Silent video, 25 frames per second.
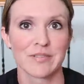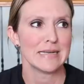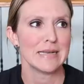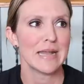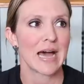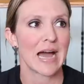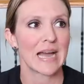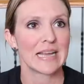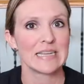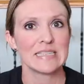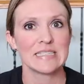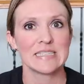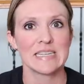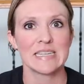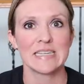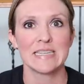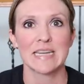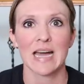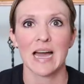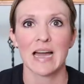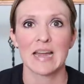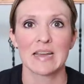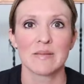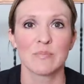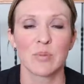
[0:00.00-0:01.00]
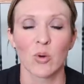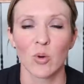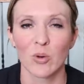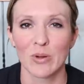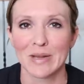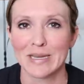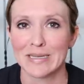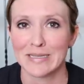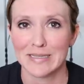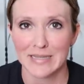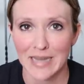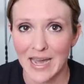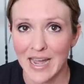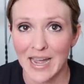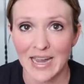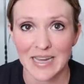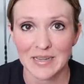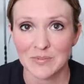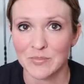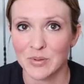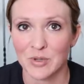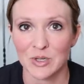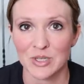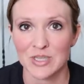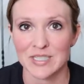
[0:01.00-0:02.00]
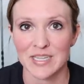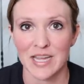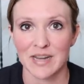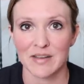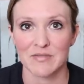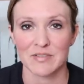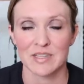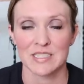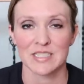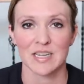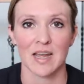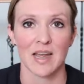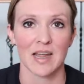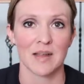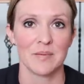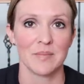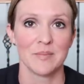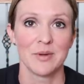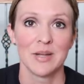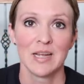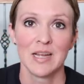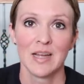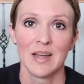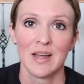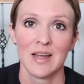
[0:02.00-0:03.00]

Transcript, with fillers: 99.9% of the time.